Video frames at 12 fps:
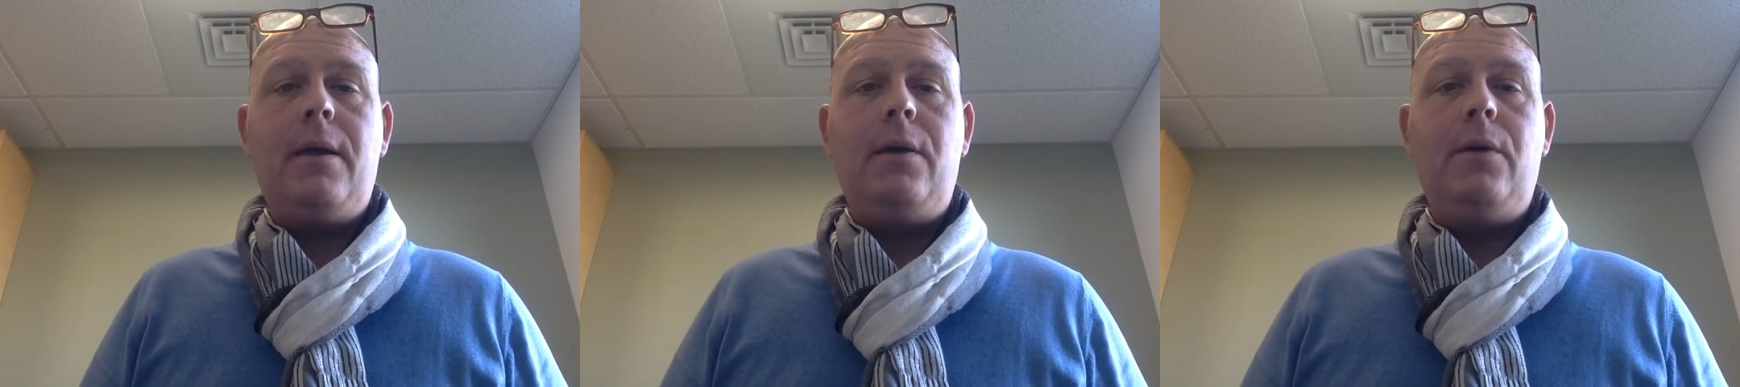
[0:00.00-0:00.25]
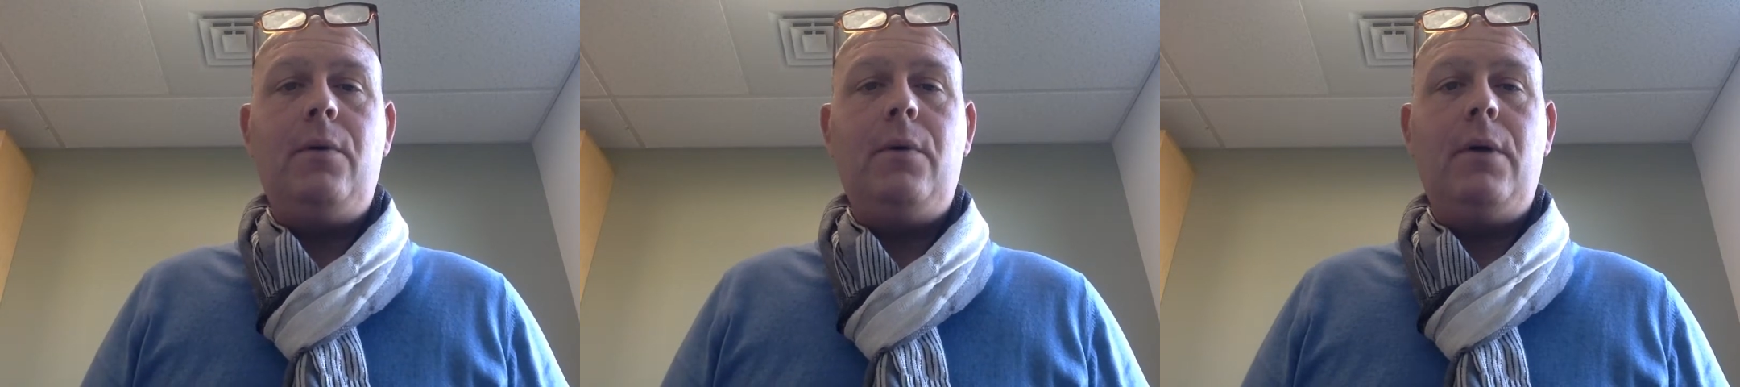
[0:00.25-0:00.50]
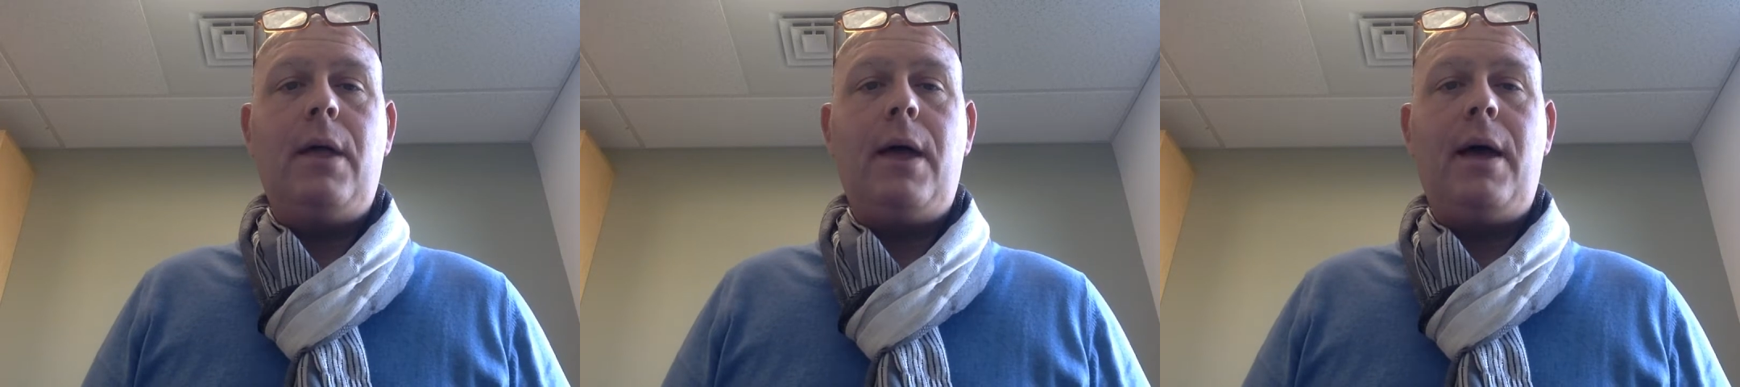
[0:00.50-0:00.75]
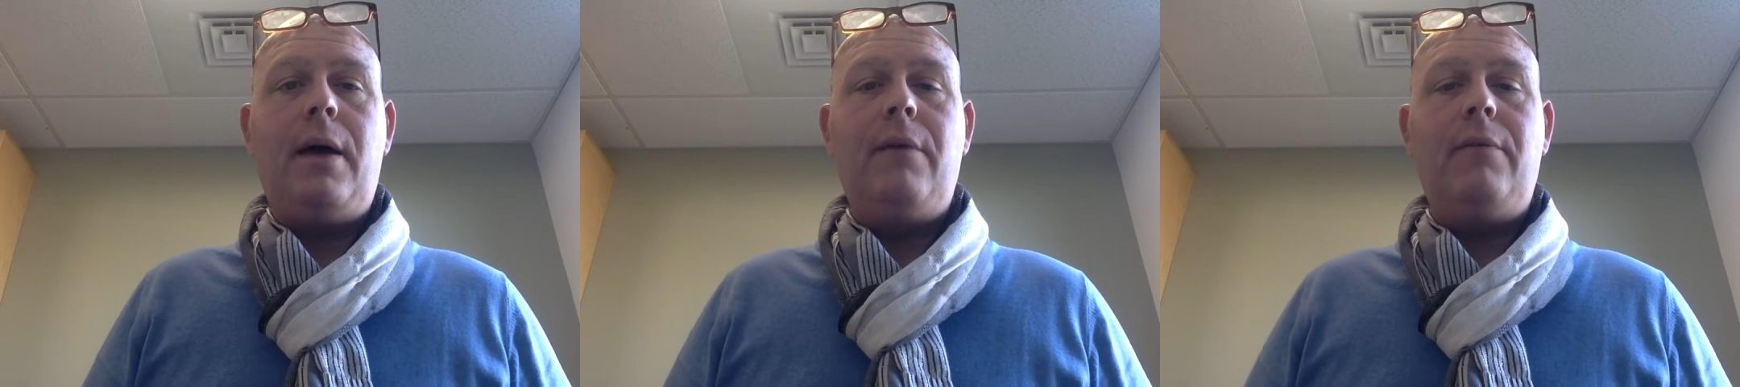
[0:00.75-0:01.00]
you will
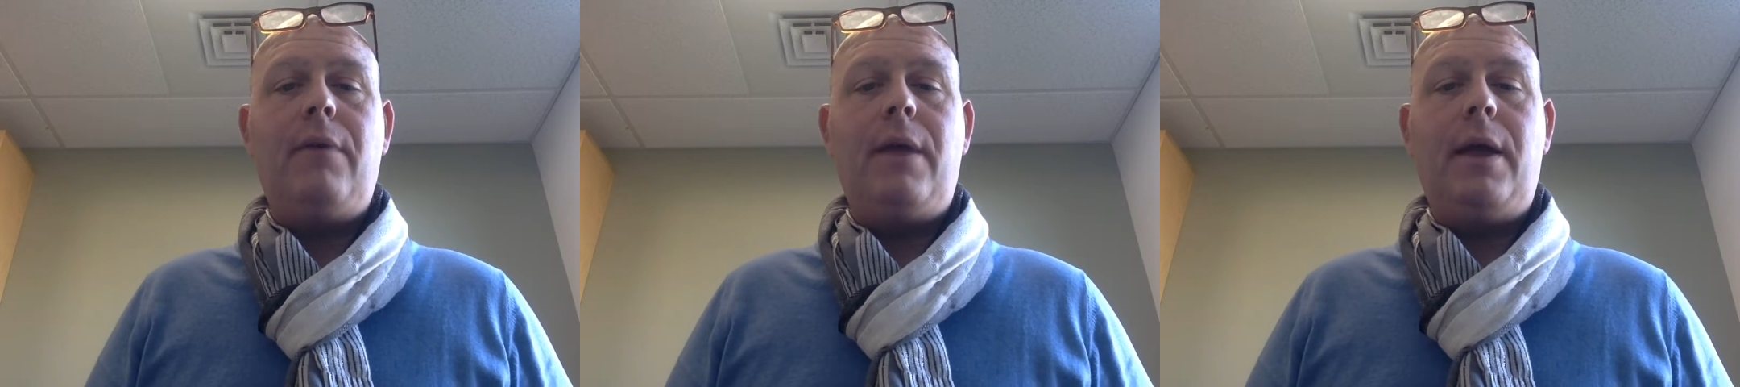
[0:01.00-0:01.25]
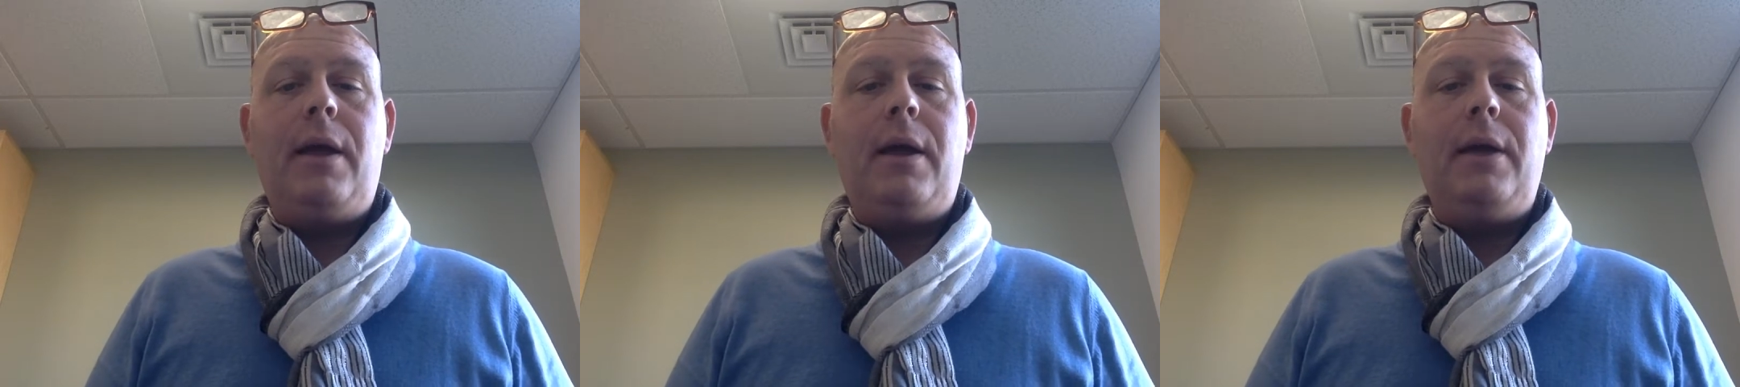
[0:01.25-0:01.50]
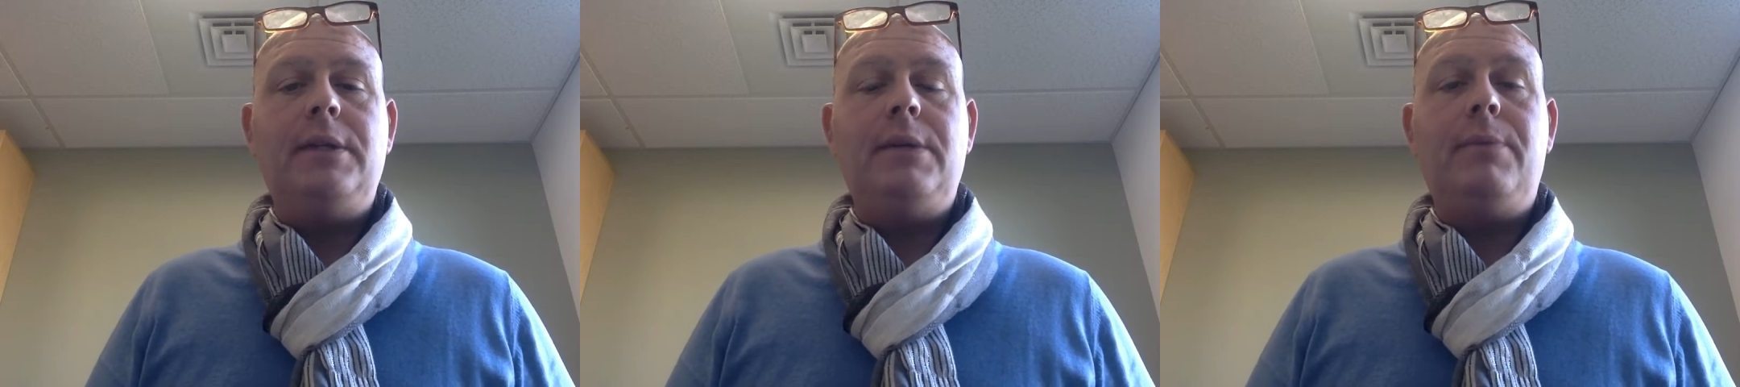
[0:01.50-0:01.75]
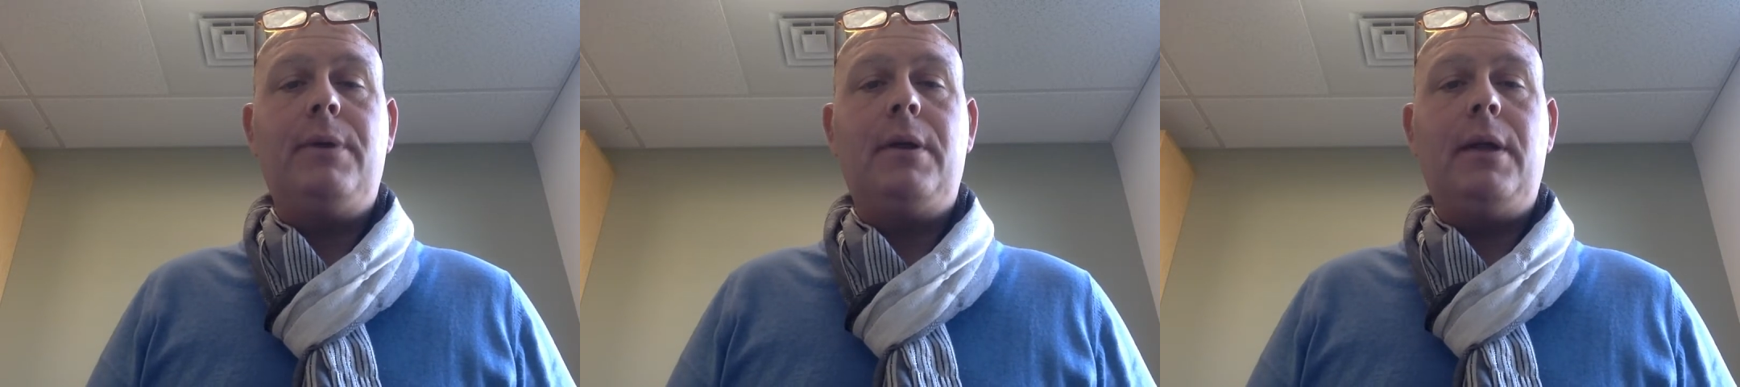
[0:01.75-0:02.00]
have
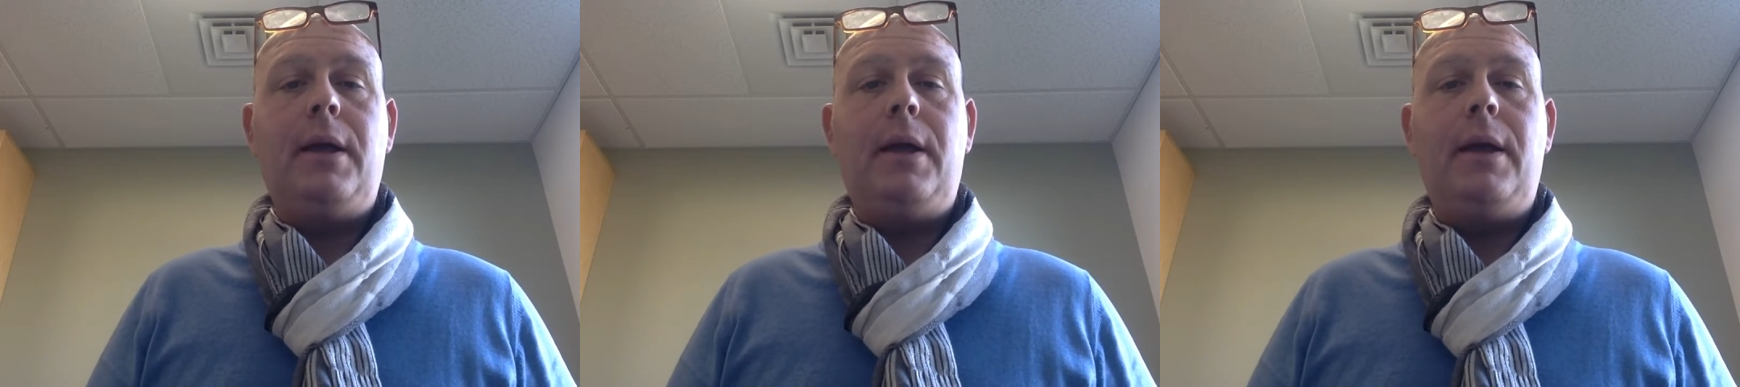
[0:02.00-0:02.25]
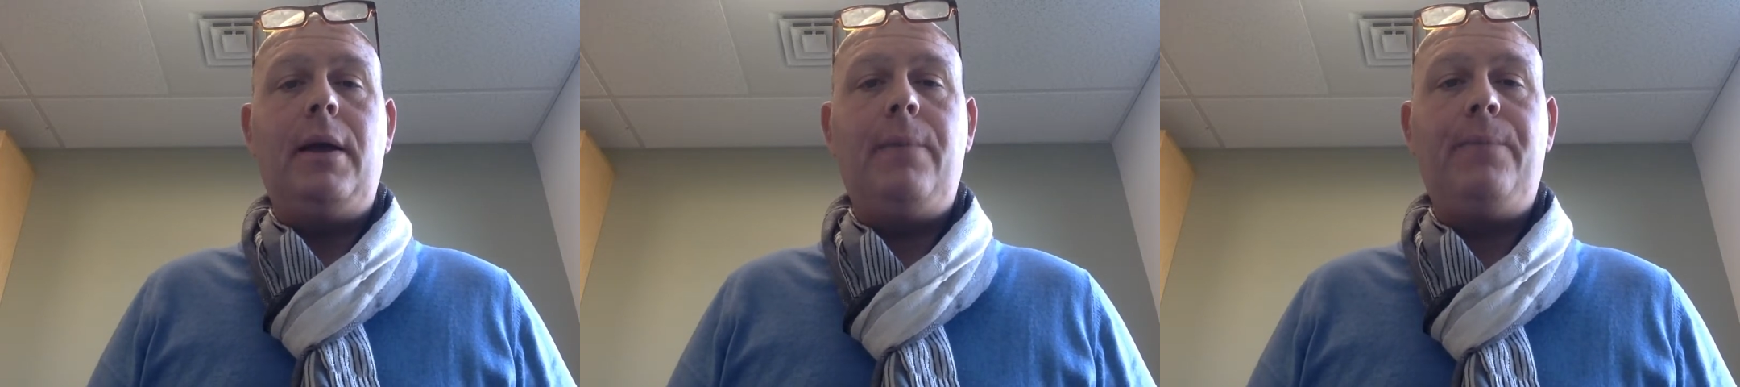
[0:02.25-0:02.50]
typically